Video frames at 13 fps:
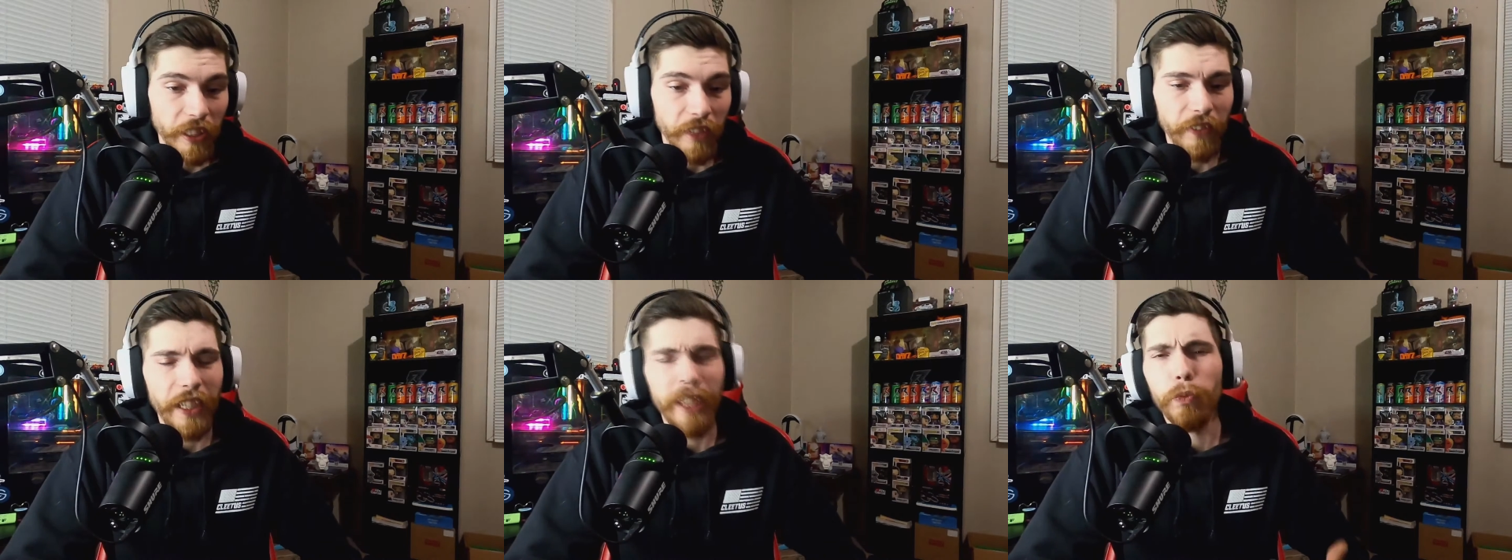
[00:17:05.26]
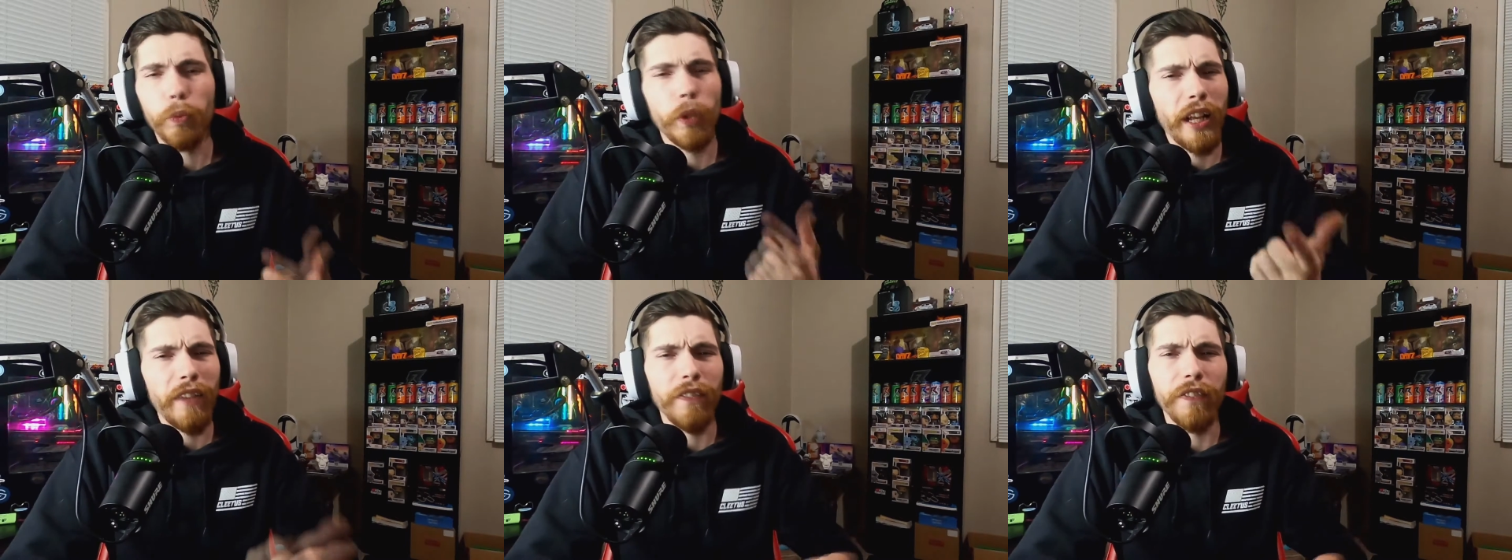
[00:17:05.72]
I will
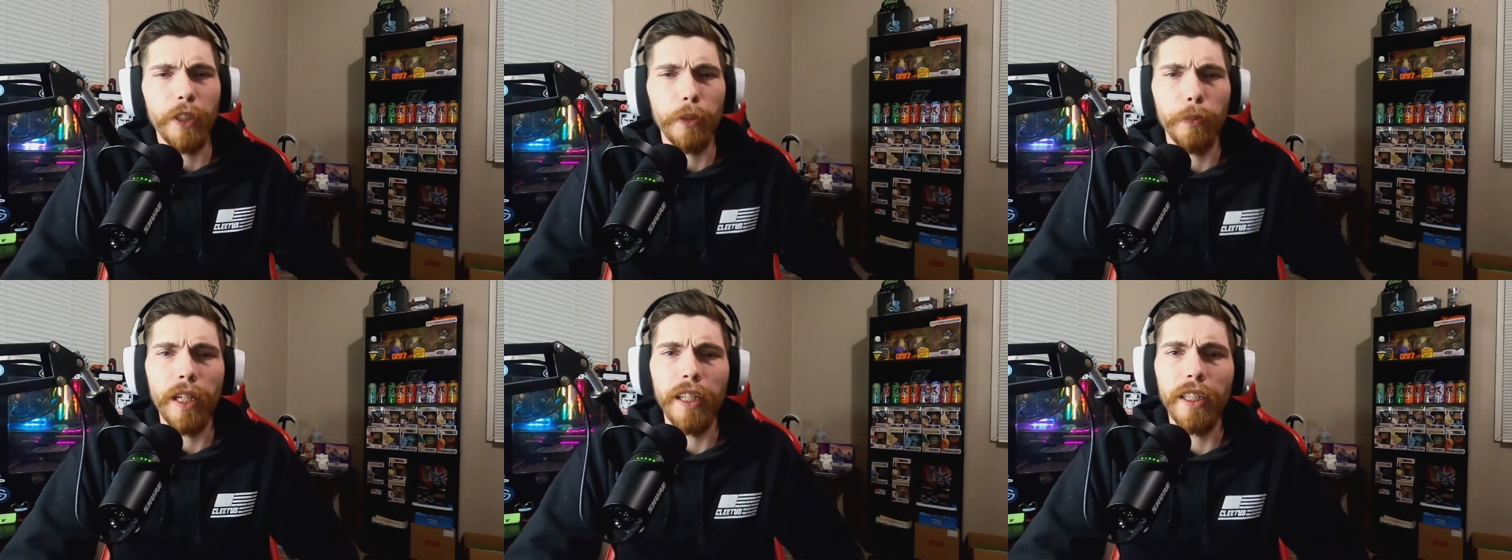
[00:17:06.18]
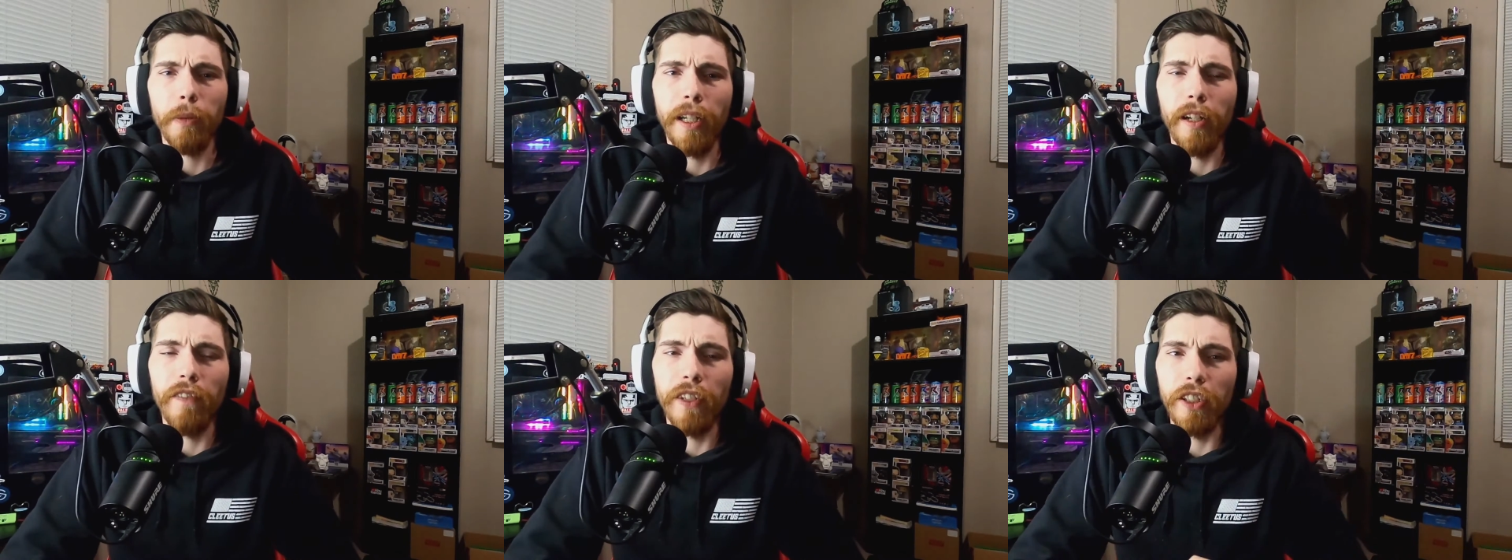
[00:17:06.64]
have a video probably coming out
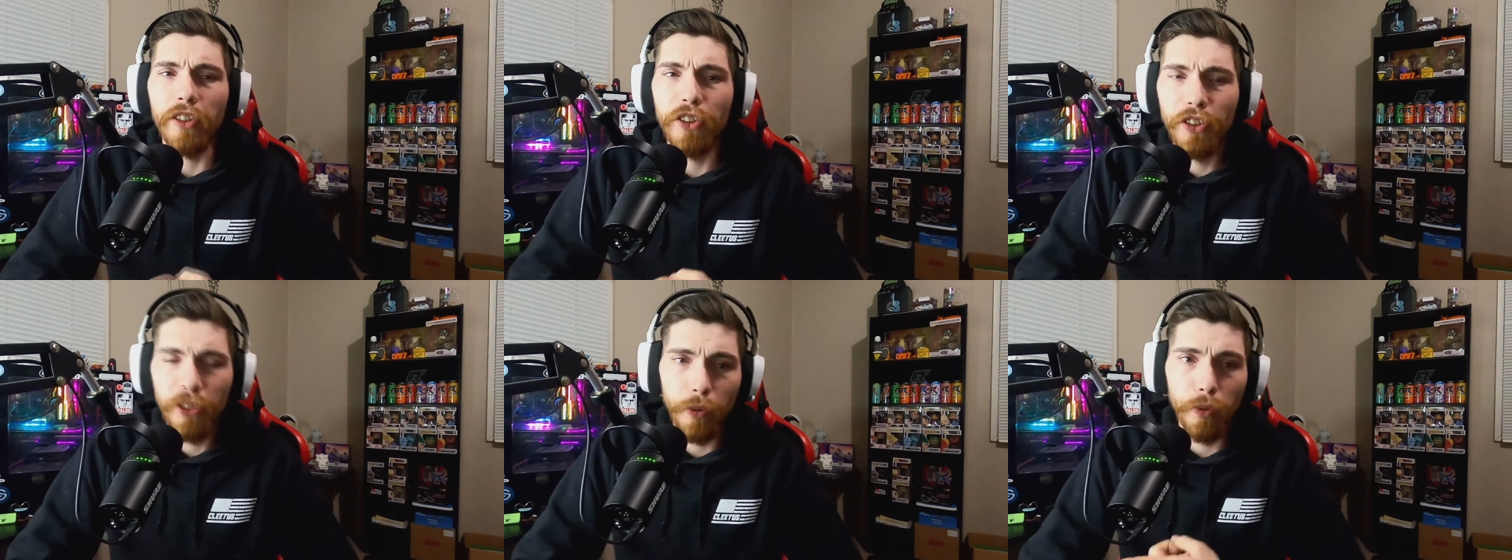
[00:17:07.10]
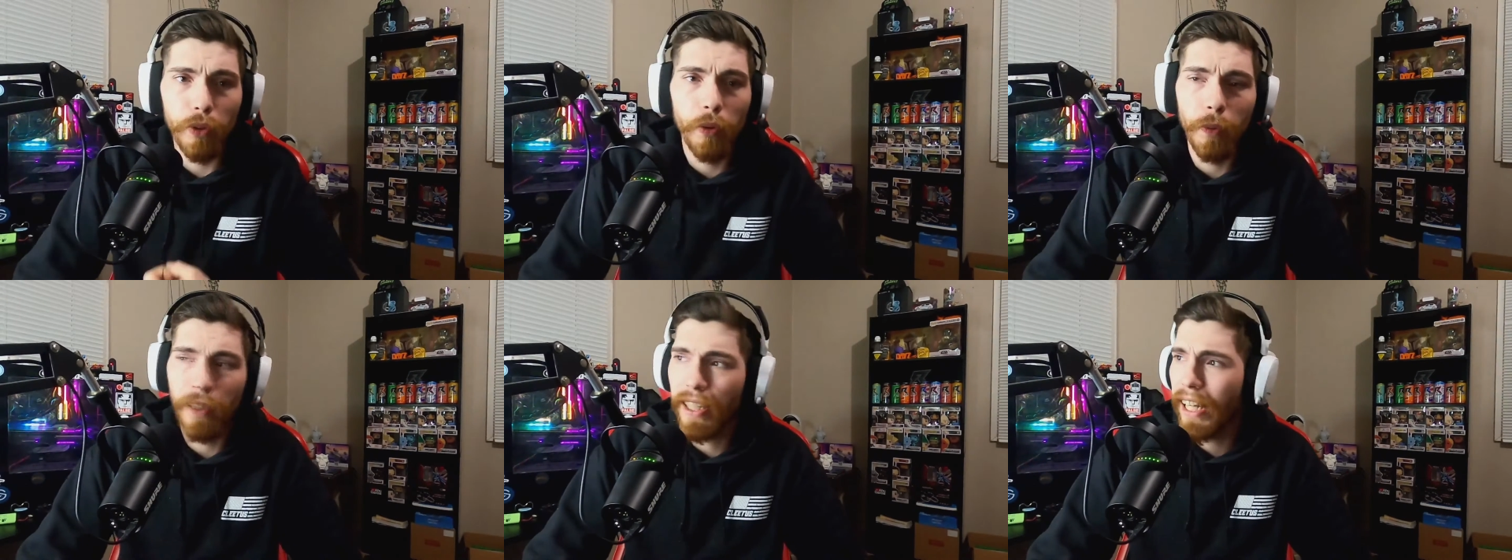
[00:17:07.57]
very soon with
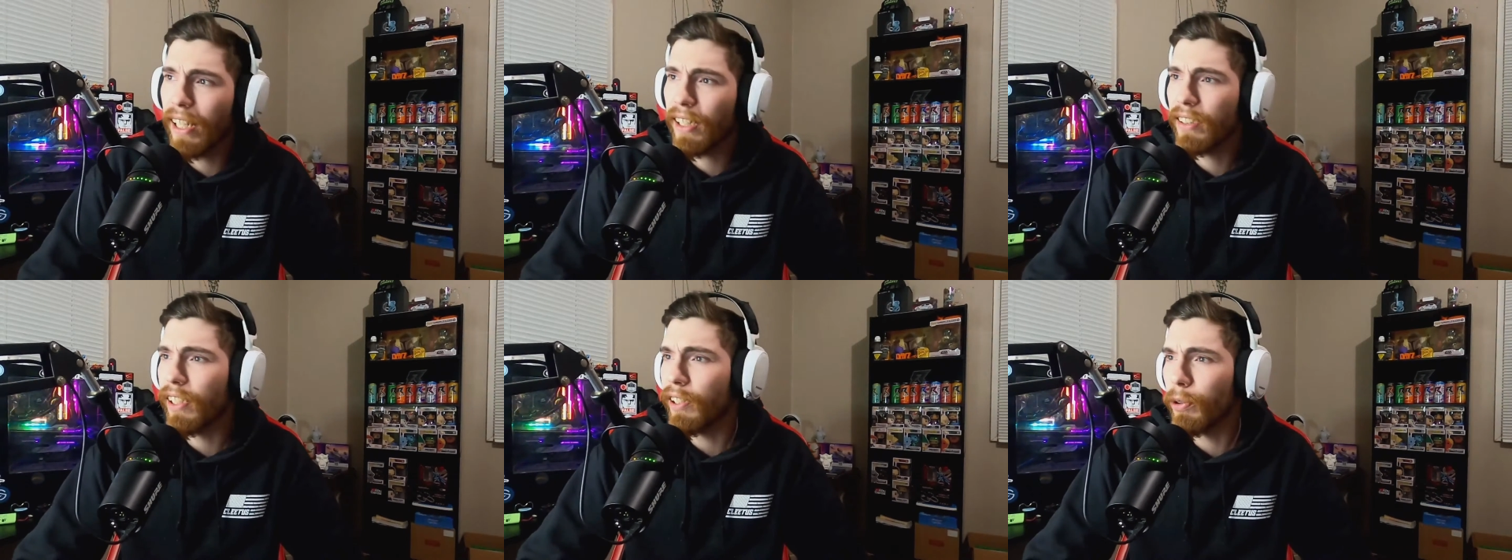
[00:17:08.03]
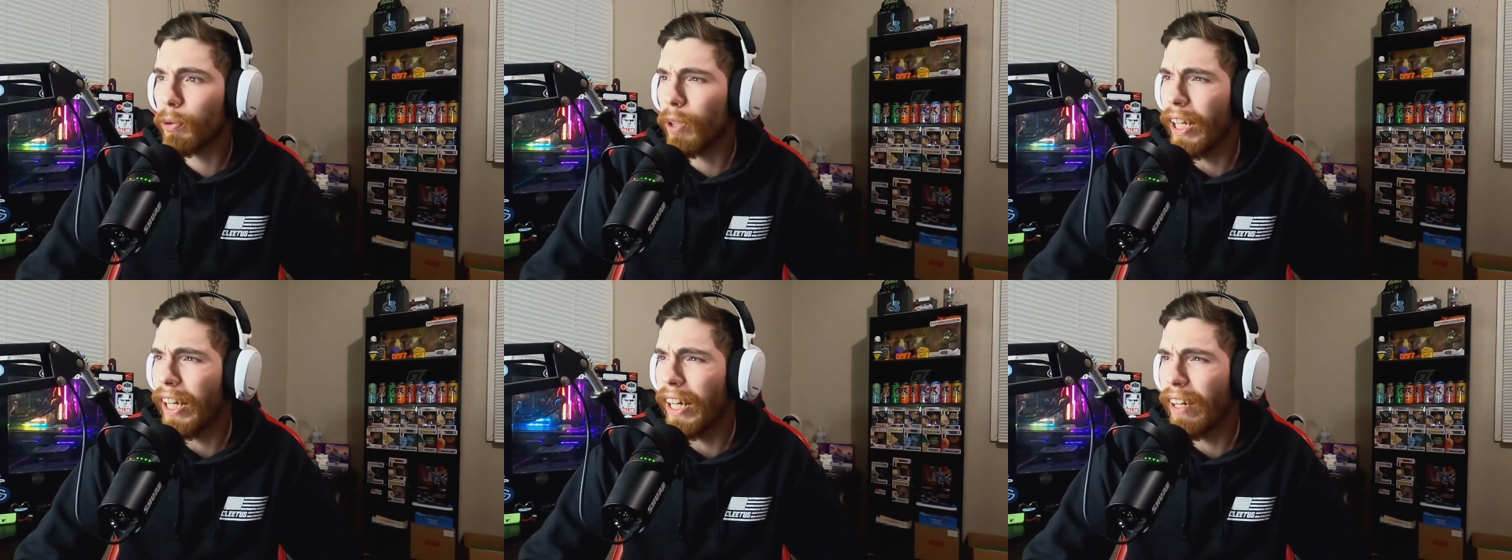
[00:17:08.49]
that, because I do
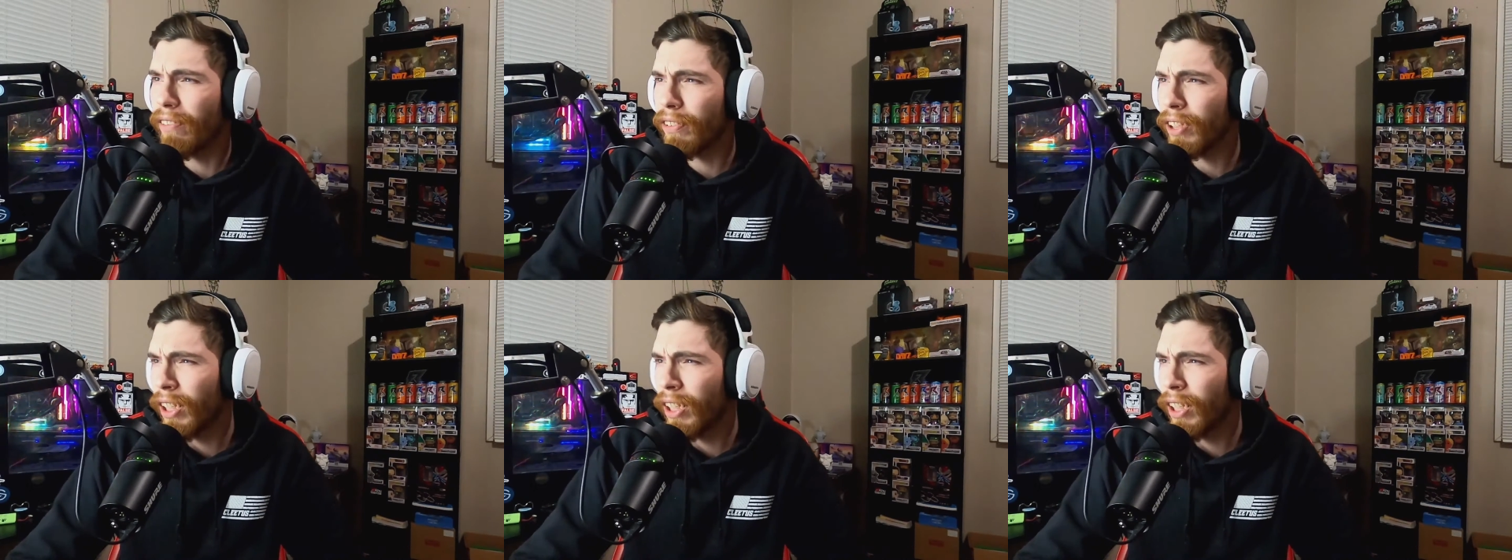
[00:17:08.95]
have